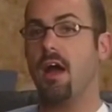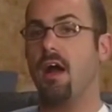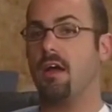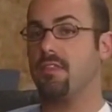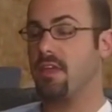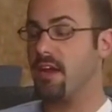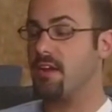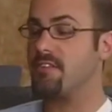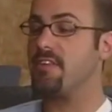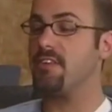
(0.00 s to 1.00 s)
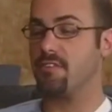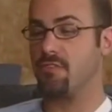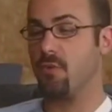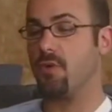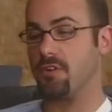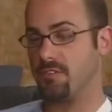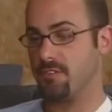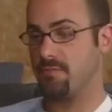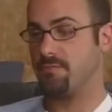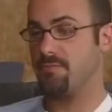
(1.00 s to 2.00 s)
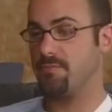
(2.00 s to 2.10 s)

The guarantees, of course.